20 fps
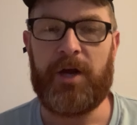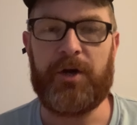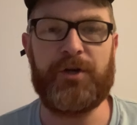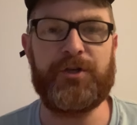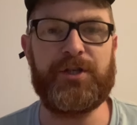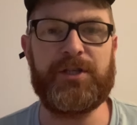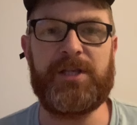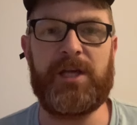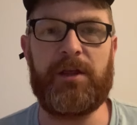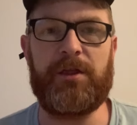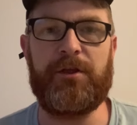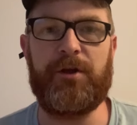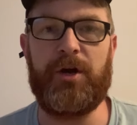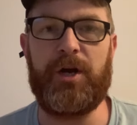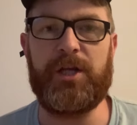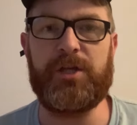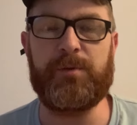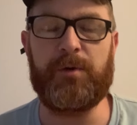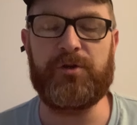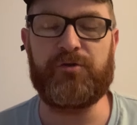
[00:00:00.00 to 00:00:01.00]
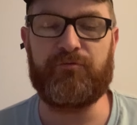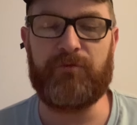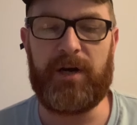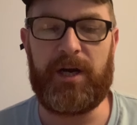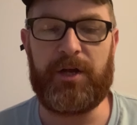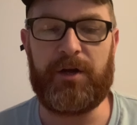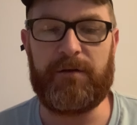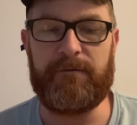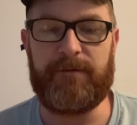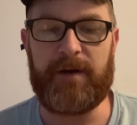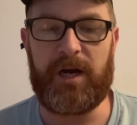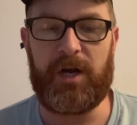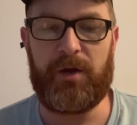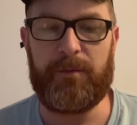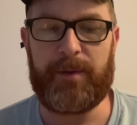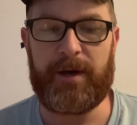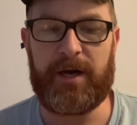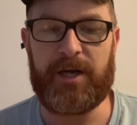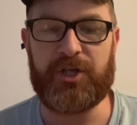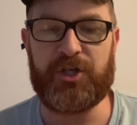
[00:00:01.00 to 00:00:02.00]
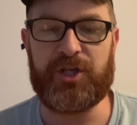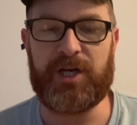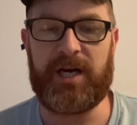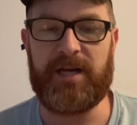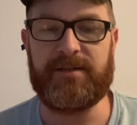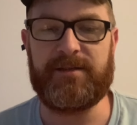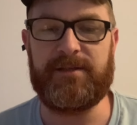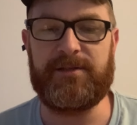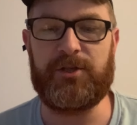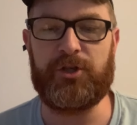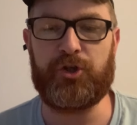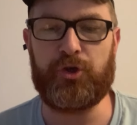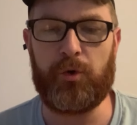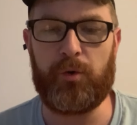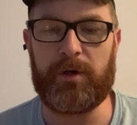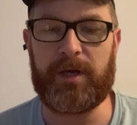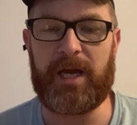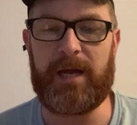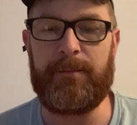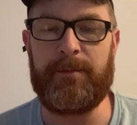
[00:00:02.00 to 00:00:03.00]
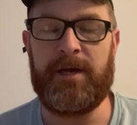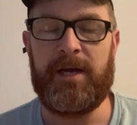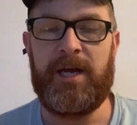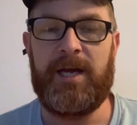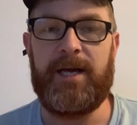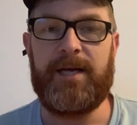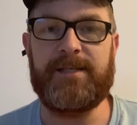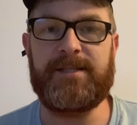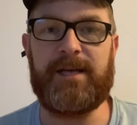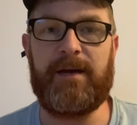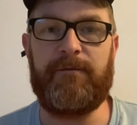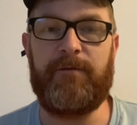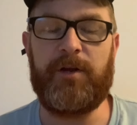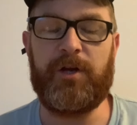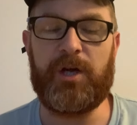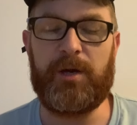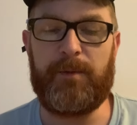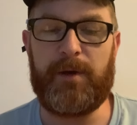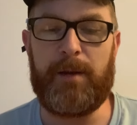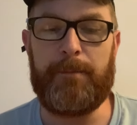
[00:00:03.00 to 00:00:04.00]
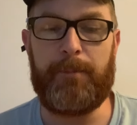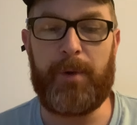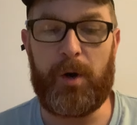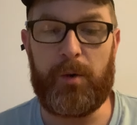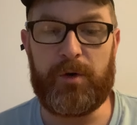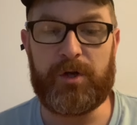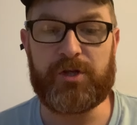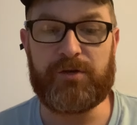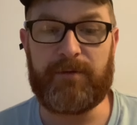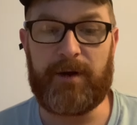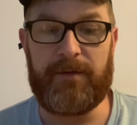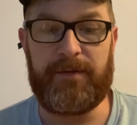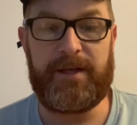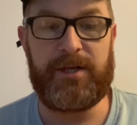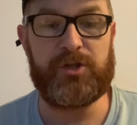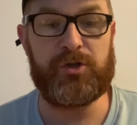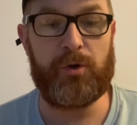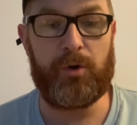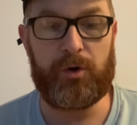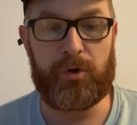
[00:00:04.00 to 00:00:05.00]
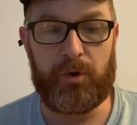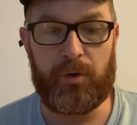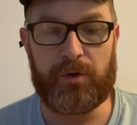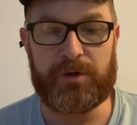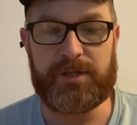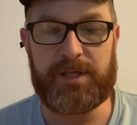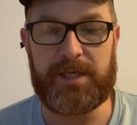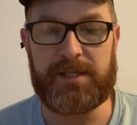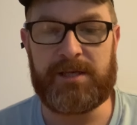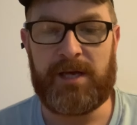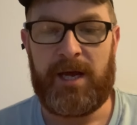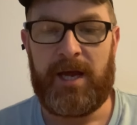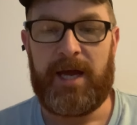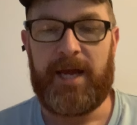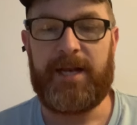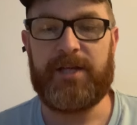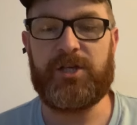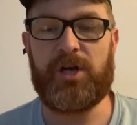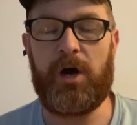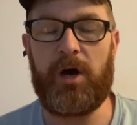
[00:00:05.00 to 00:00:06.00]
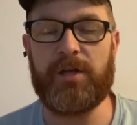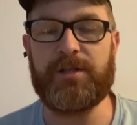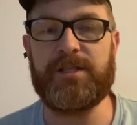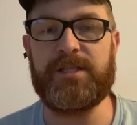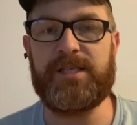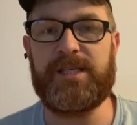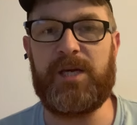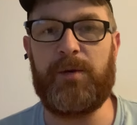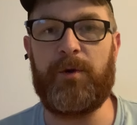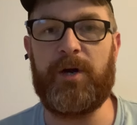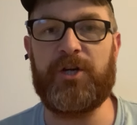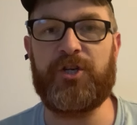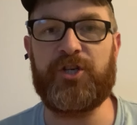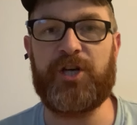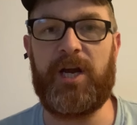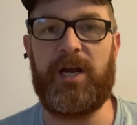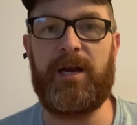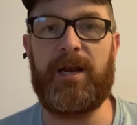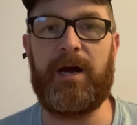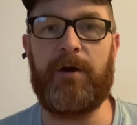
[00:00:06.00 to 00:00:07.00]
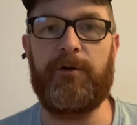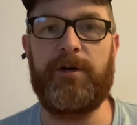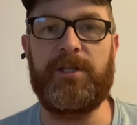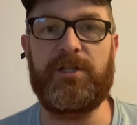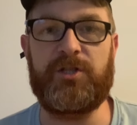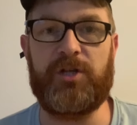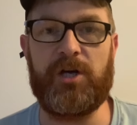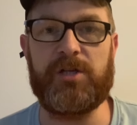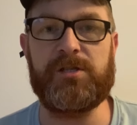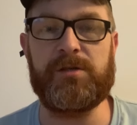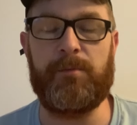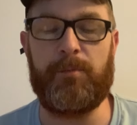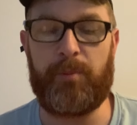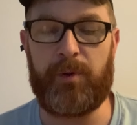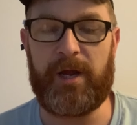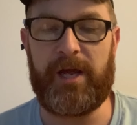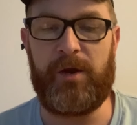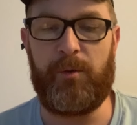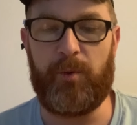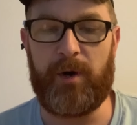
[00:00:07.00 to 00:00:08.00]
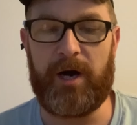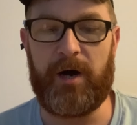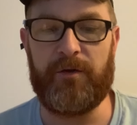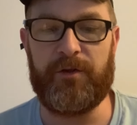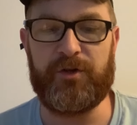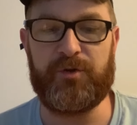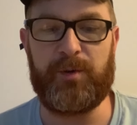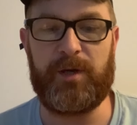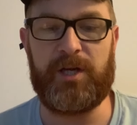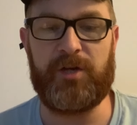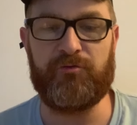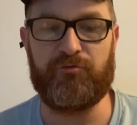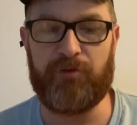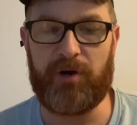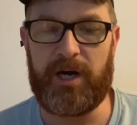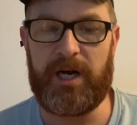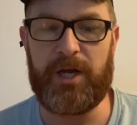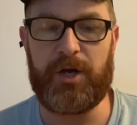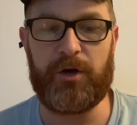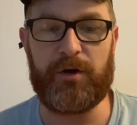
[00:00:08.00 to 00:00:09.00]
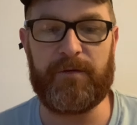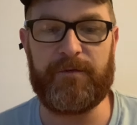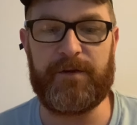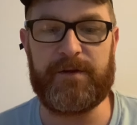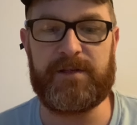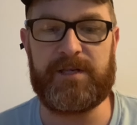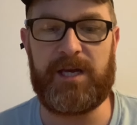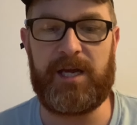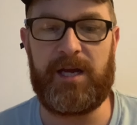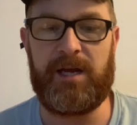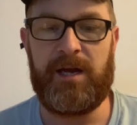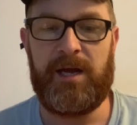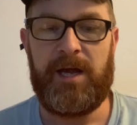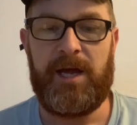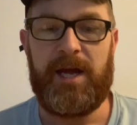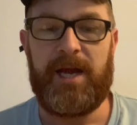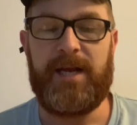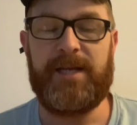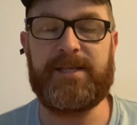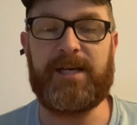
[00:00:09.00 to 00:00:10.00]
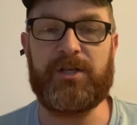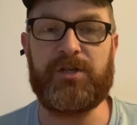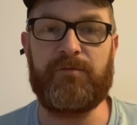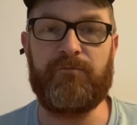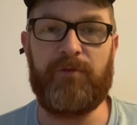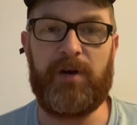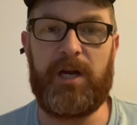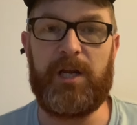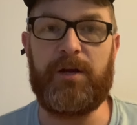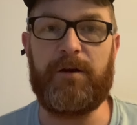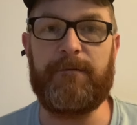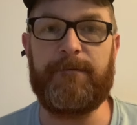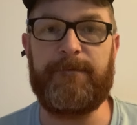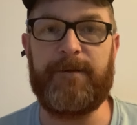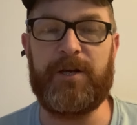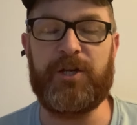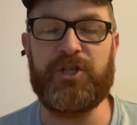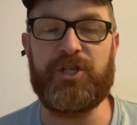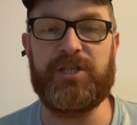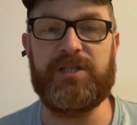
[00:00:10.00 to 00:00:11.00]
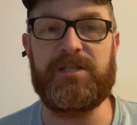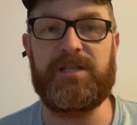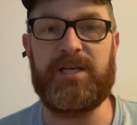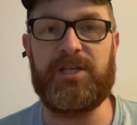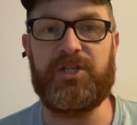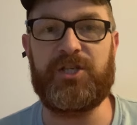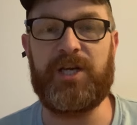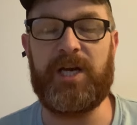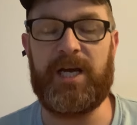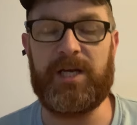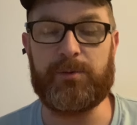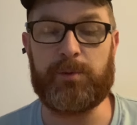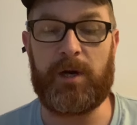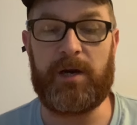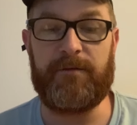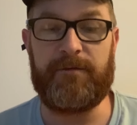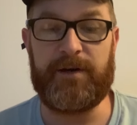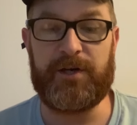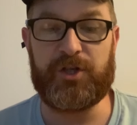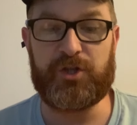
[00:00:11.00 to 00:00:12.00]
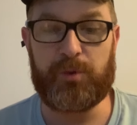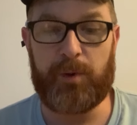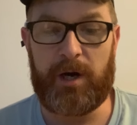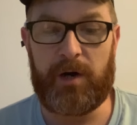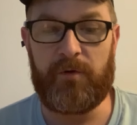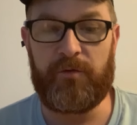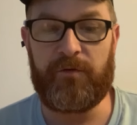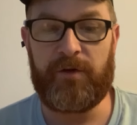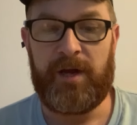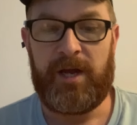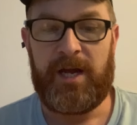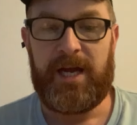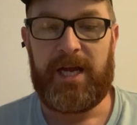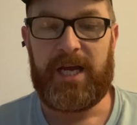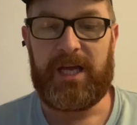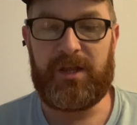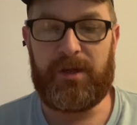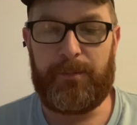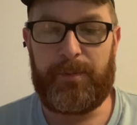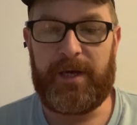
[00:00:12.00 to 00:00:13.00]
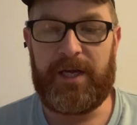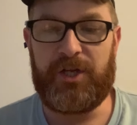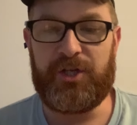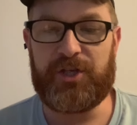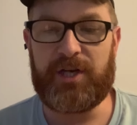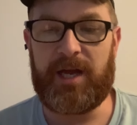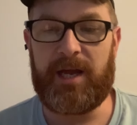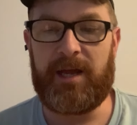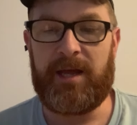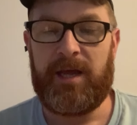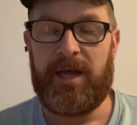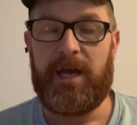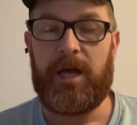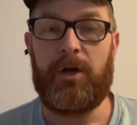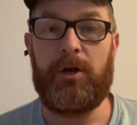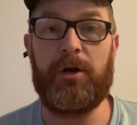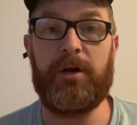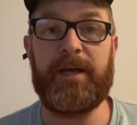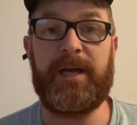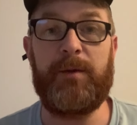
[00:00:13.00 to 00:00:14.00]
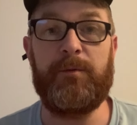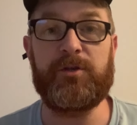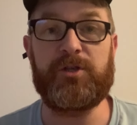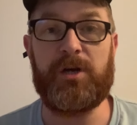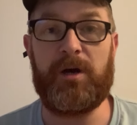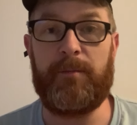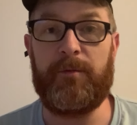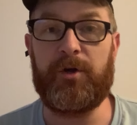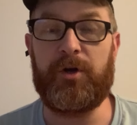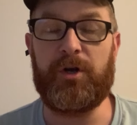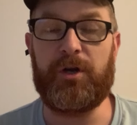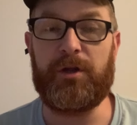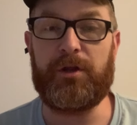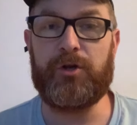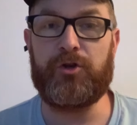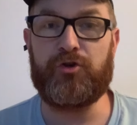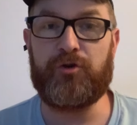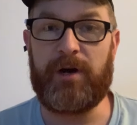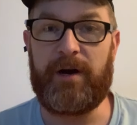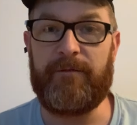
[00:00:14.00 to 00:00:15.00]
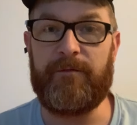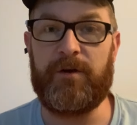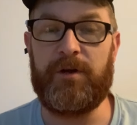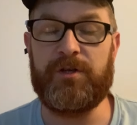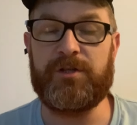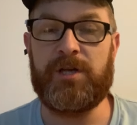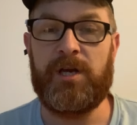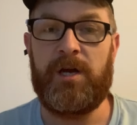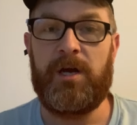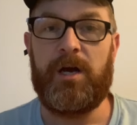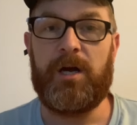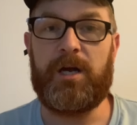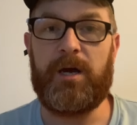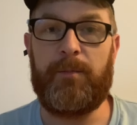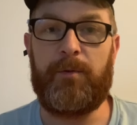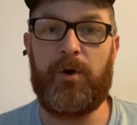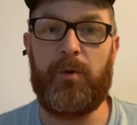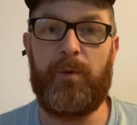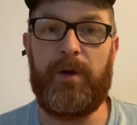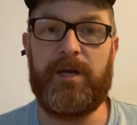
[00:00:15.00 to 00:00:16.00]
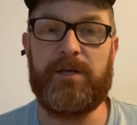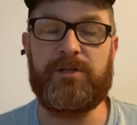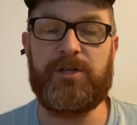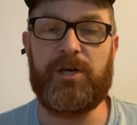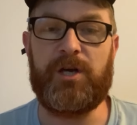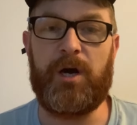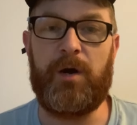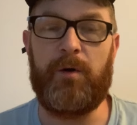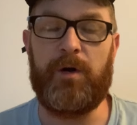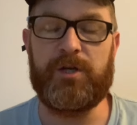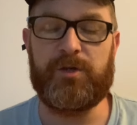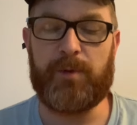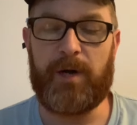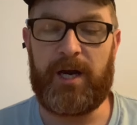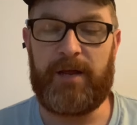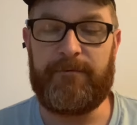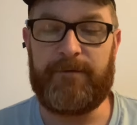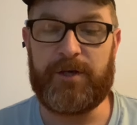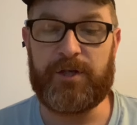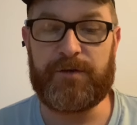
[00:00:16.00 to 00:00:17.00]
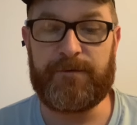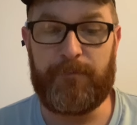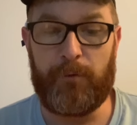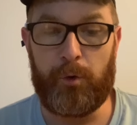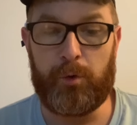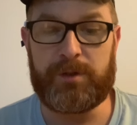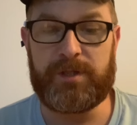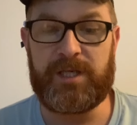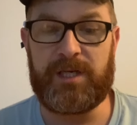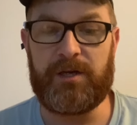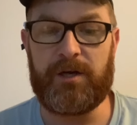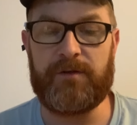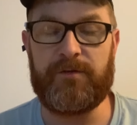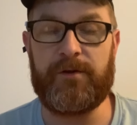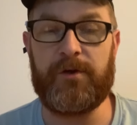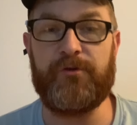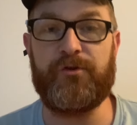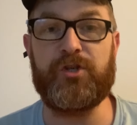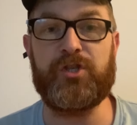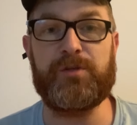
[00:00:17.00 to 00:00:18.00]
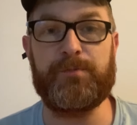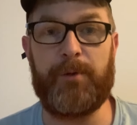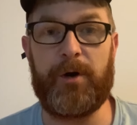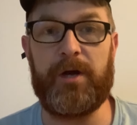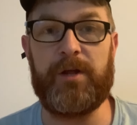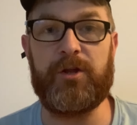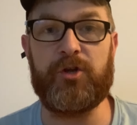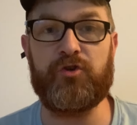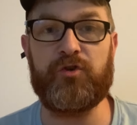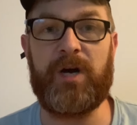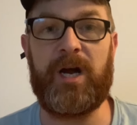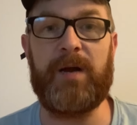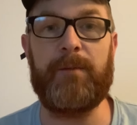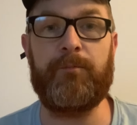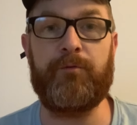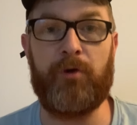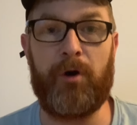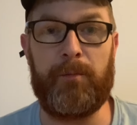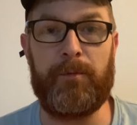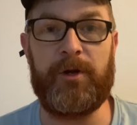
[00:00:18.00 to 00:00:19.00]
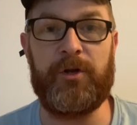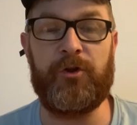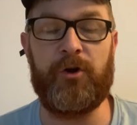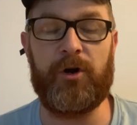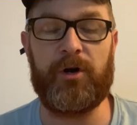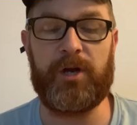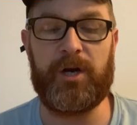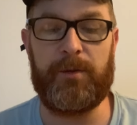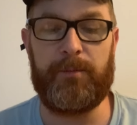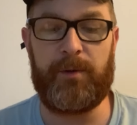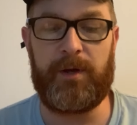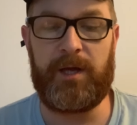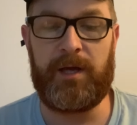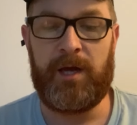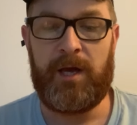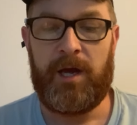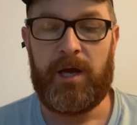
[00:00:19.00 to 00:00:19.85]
I just think 30-1 is really good value about his chances. His short game is definitely going to be a bonus around these sort of courses. And it's hard to see where Shane Lowry doesn't play well this week. He's really good off the tee. He's had some really good finishes this year as well. He finished 12th in the PGA. It looked like he was coming good at the Travelers a couple of weeks ago as well. He finished 14-under despite the track probably not going to be